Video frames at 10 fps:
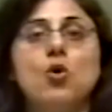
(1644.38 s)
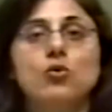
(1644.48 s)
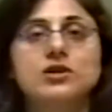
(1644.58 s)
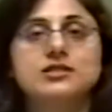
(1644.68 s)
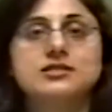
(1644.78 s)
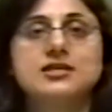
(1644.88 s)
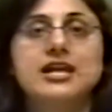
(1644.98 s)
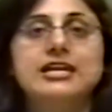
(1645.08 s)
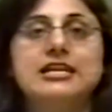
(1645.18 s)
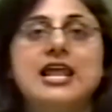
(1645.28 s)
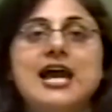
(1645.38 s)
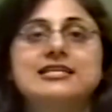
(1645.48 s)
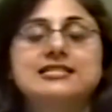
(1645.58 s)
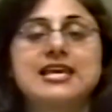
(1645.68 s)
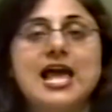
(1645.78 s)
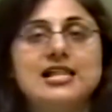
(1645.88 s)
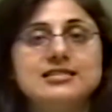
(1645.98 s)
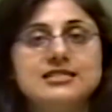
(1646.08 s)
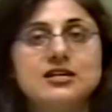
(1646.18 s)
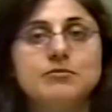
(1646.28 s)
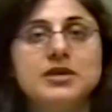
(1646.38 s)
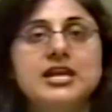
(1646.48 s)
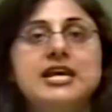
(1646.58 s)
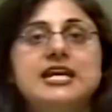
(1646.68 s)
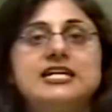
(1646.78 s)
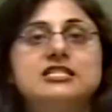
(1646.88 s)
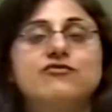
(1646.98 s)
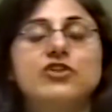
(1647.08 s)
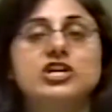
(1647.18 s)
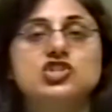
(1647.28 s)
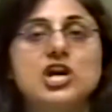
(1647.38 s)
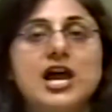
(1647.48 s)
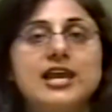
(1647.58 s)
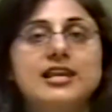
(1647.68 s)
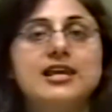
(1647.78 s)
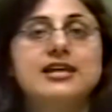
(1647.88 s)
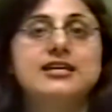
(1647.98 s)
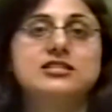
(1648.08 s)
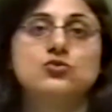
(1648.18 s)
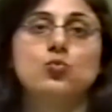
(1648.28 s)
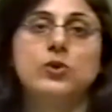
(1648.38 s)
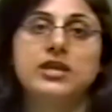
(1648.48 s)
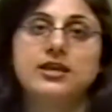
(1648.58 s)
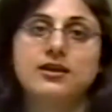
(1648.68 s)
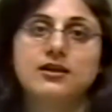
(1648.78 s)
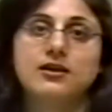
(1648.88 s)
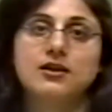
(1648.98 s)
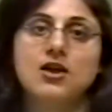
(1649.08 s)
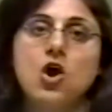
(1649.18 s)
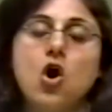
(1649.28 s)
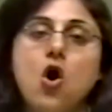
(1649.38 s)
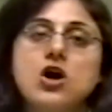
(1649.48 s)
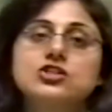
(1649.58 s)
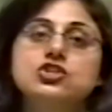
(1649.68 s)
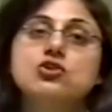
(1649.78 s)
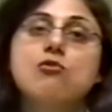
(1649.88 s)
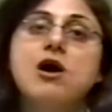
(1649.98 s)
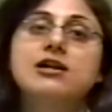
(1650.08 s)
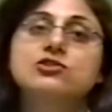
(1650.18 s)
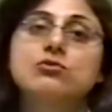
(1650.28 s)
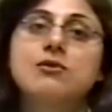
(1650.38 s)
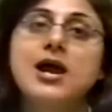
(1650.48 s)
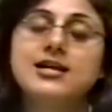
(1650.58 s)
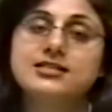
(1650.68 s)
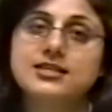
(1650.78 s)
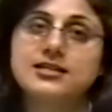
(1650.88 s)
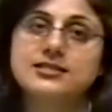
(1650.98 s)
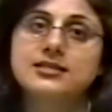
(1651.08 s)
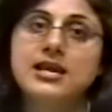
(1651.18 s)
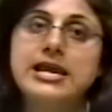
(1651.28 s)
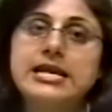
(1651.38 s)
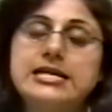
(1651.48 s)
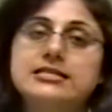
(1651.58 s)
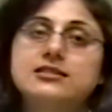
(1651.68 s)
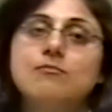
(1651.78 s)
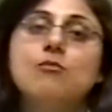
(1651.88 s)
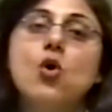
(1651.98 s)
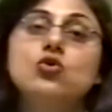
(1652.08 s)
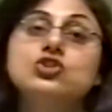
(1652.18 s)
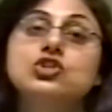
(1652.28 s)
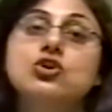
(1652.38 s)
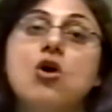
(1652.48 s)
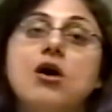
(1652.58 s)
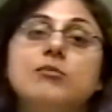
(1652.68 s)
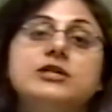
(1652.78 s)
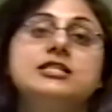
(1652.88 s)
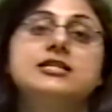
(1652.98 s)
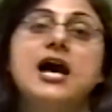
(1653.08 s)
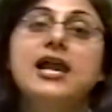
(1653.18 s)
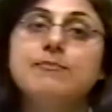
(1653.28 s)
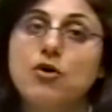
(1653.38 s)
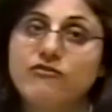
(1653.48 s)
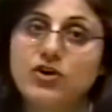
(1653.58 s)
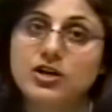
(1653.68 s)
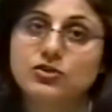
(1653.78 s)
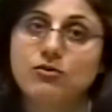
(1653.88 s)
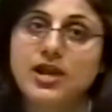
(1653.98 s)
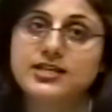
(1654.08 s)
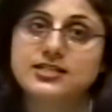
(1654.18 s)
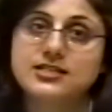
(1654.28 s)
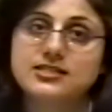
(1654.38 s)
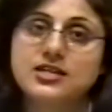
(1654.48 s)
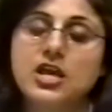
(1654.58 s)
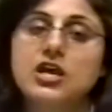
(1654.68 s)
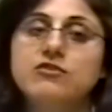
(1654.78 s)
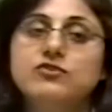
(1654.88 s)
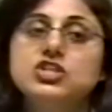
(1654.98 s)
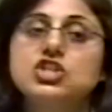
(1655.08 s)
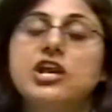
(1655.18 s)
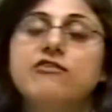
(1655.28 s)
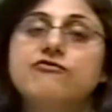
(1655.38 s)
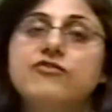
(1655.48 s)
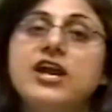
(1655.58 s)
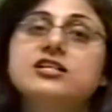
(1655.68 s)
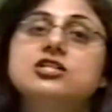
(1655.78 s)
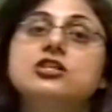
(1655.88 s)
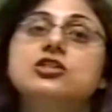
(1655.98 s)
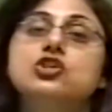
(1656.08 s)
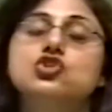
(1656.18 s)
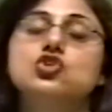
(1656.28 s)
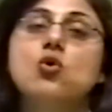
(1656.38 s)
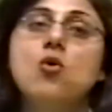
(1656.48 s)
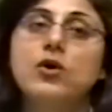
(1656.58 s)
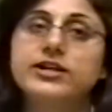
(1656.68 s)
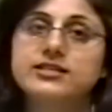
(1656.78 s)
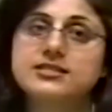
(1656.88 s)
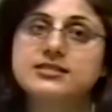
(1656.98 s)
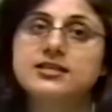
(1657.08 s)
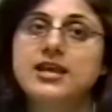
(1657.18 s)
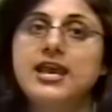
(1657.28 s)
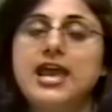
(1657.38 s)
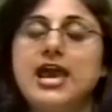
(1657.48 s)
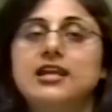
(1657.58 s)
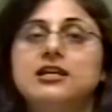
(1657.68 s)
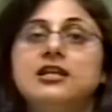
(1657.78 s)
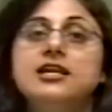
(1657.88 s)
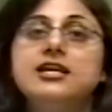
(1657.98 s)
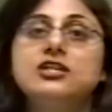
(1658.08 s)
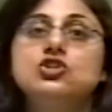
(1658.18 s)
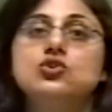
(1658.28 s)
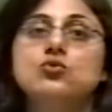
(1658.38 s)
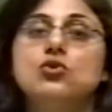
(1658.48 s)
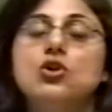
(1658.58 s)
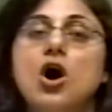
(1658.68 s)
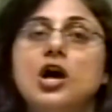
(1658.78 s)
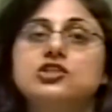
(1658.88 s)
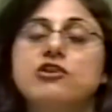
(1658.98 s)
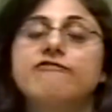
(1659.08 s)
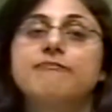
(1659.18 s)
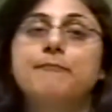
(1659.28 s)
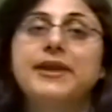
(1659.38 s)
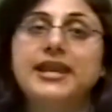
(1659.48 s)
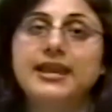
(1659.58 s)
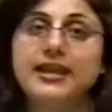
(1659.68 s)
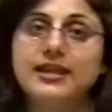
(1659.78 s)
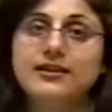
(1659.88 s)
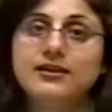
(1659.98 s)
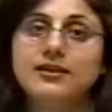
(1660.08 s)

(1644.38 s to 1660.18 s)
porous. It lacks calcium, it's fragile, it's weak. Osteoarthritis is the most common type of arthritis which affect the joints and lead to lot of pain